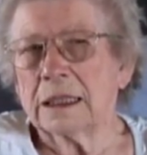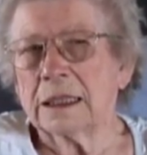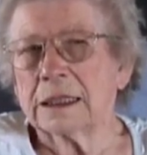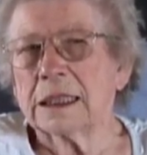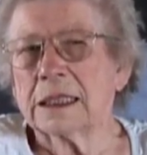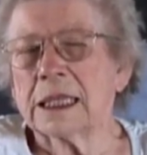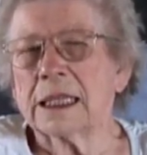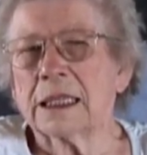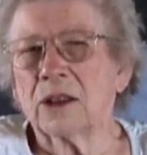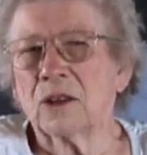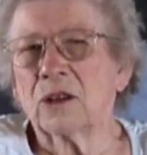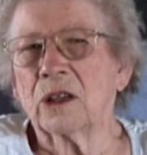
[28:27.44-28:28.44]

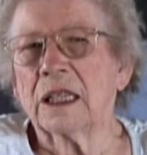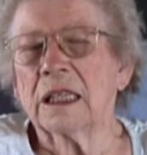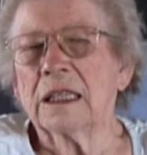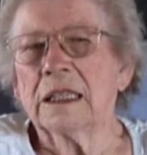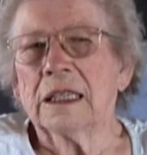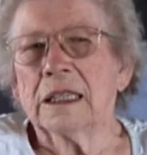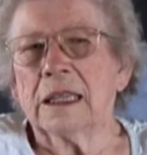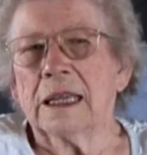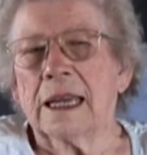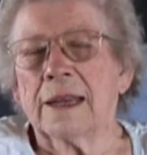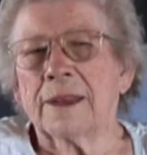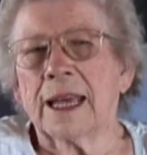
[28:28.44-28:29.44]
1893.
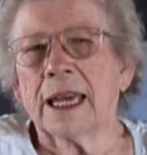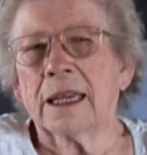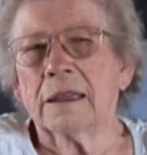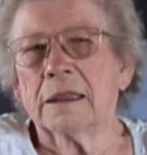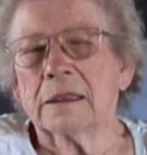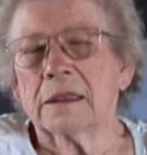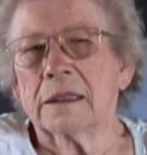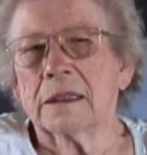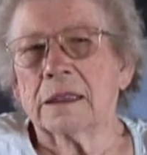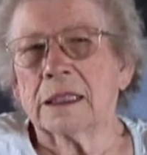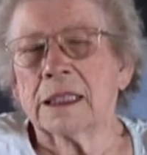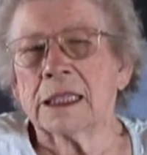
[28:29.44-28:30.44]
And they,
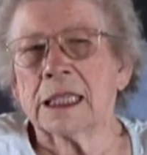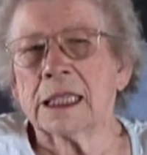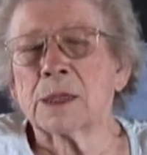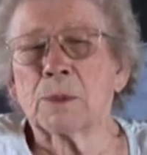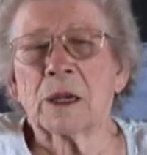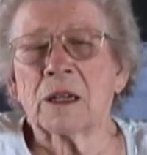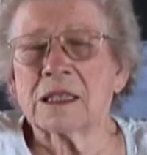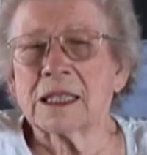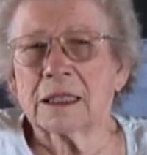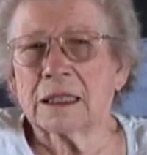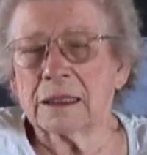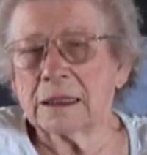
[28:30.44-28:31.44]
his
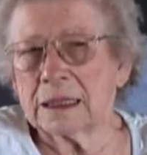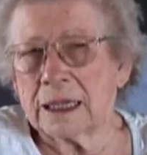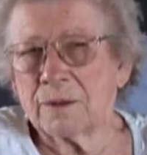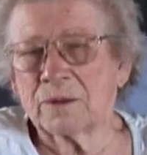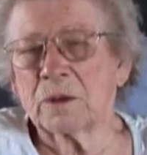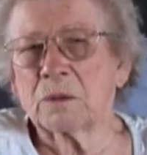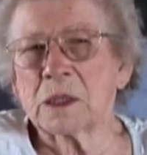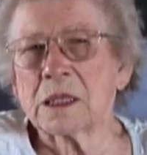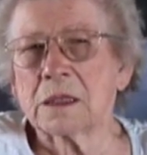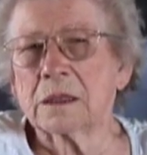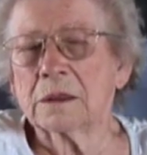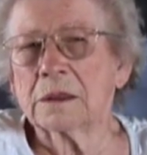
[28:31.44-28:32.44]
parents had come from
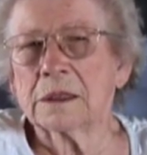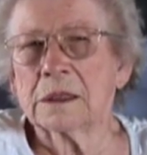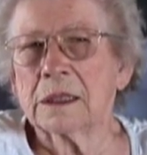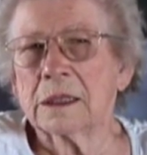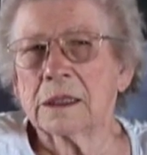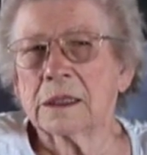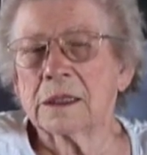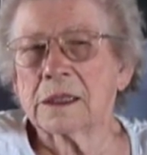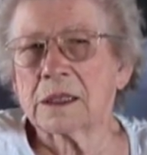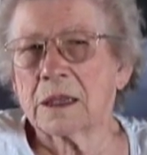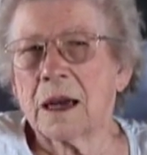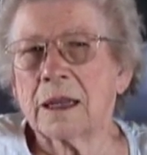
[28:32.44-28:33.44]

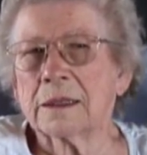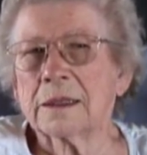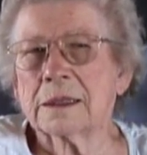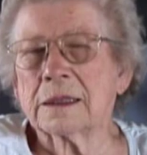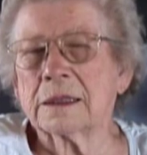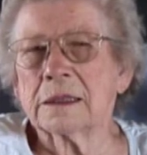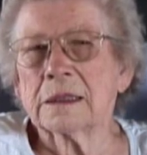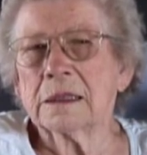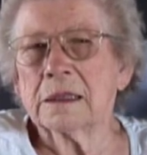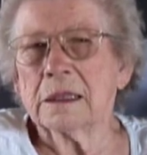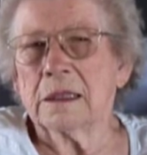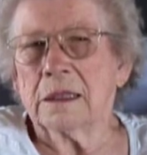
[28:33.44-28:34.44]
Scotland and
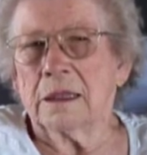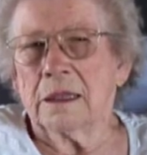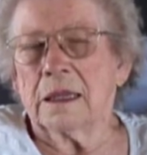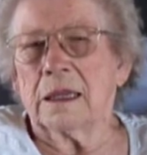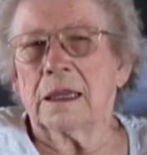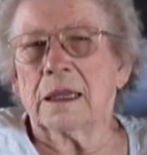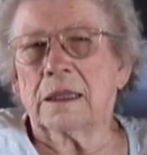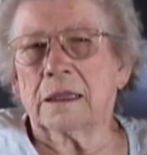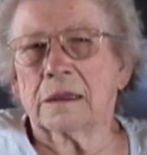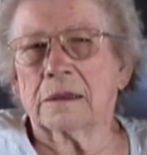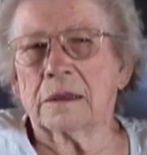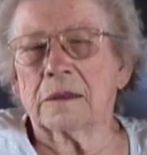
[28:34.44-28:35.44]

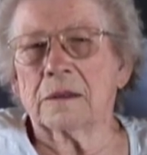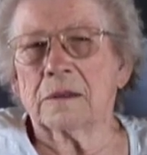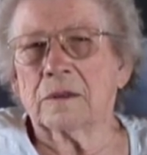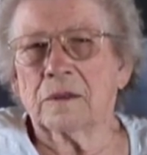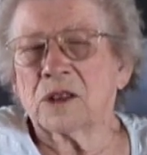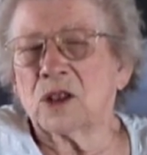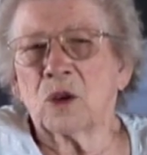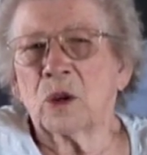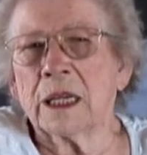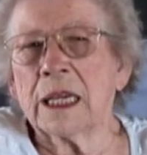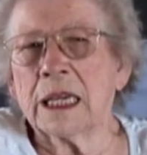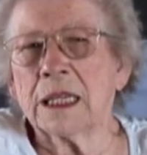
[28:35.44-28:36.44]
uh,
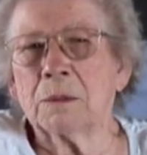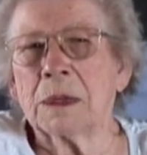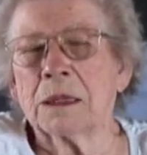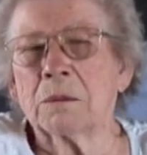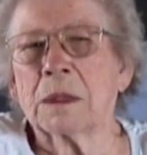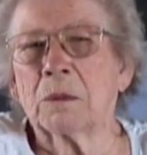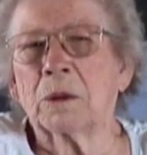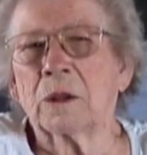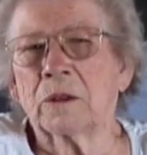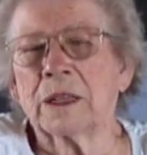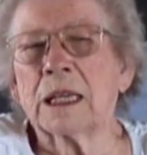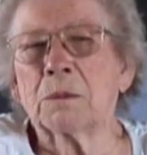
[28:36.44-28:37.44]
so he had been a
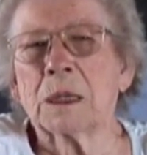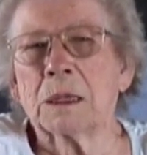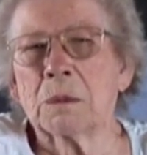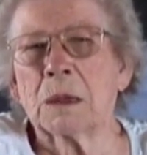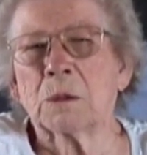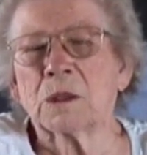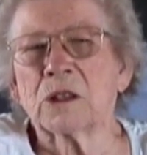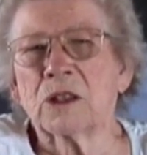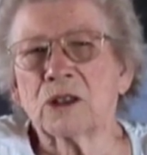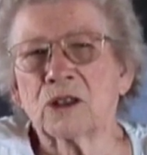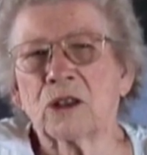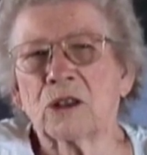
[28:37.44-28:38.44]
member, they'd been members
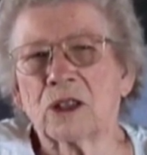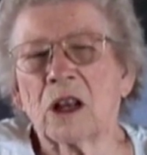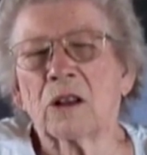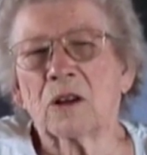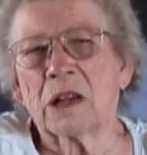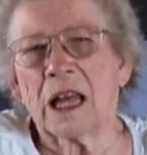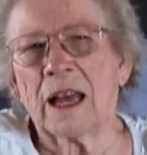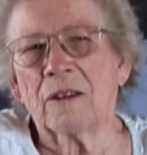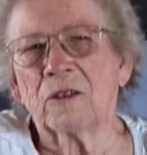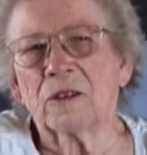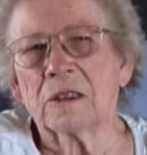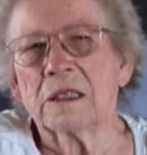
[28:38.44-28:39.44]
of the church all their
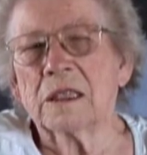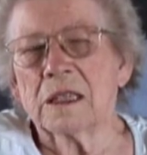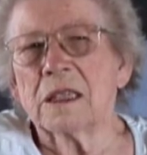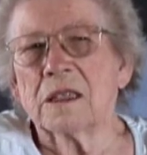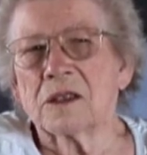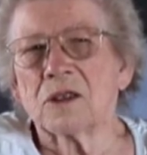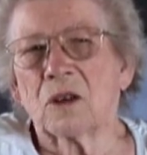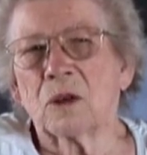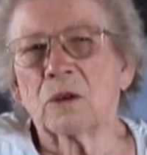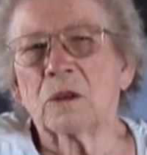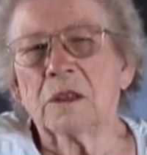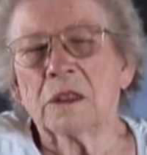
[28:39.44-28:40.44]
life. Mm -hmm.
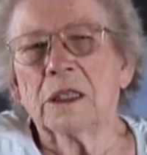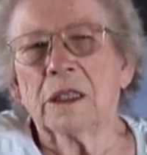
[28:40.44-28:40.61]
So